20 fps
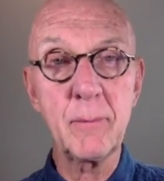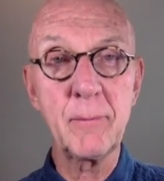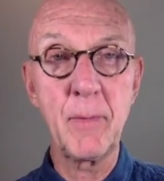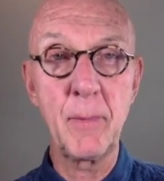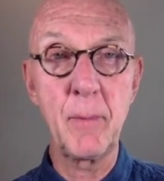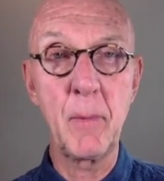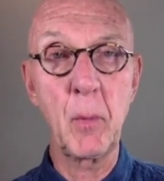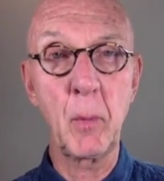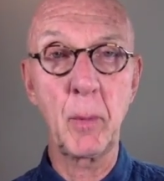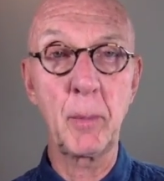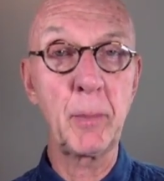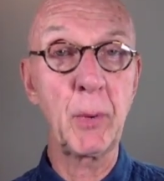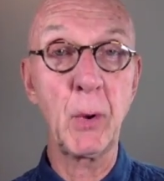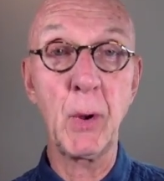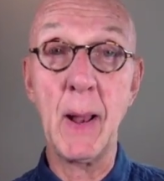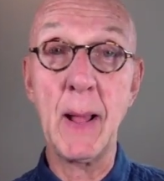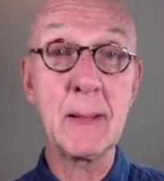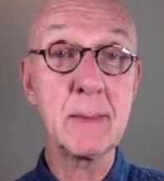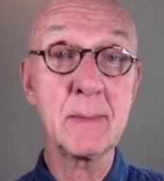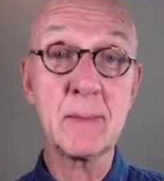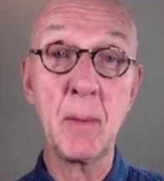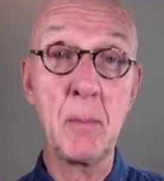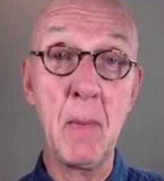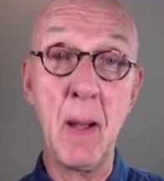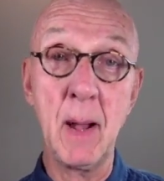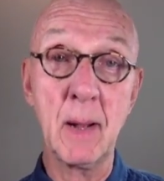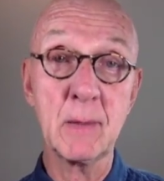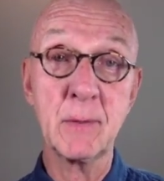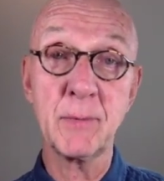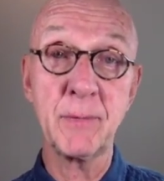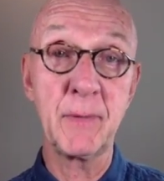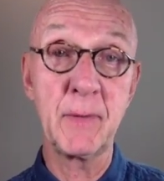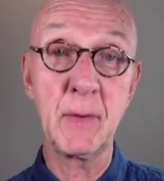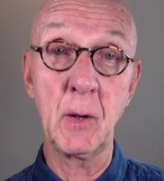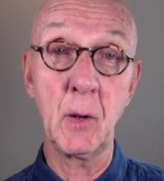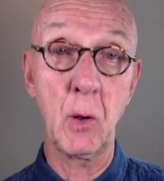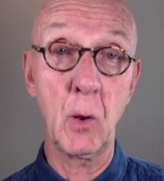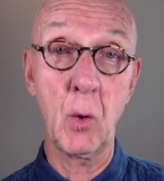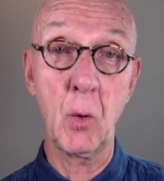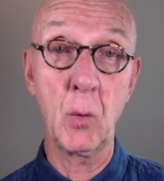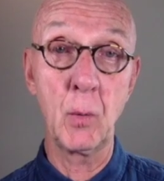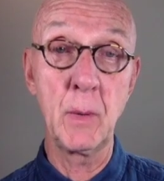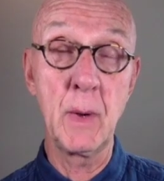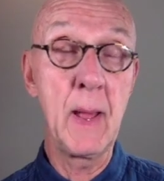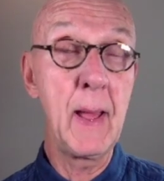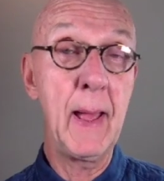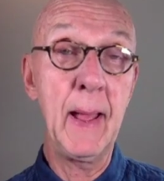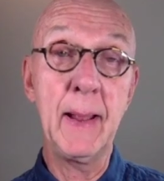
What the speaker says: of them were put on tamoxifen alone